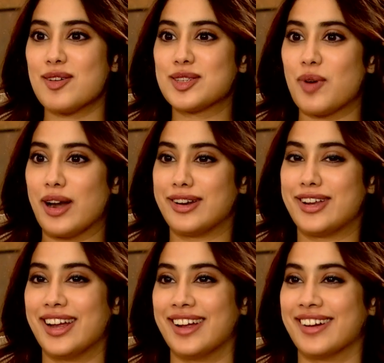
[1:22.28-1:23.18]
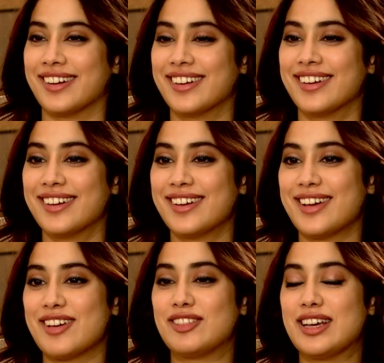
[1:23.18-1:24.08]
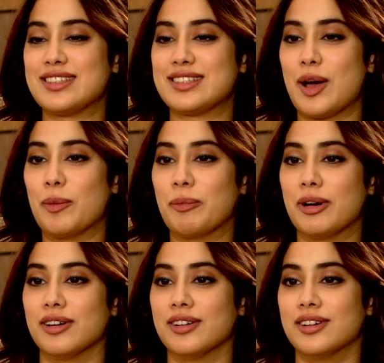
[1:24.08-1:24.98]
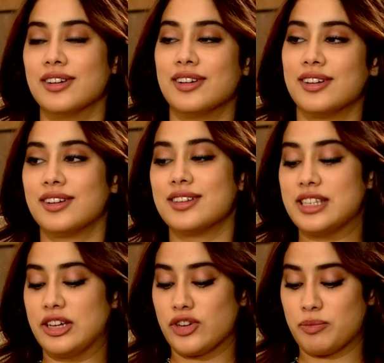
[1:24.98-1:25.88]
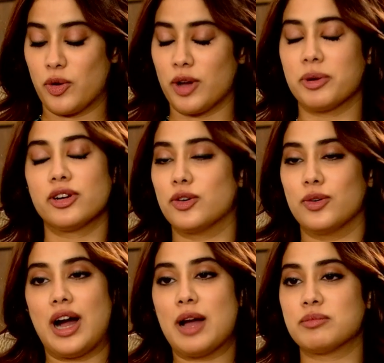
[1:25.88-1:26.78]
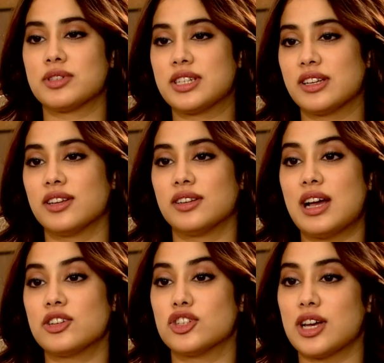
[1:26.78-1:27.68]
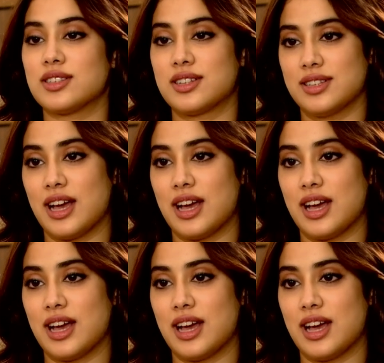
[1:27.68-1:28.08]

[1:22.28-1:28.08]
I was wondering if there's some secret ploy, but no, I'm still just as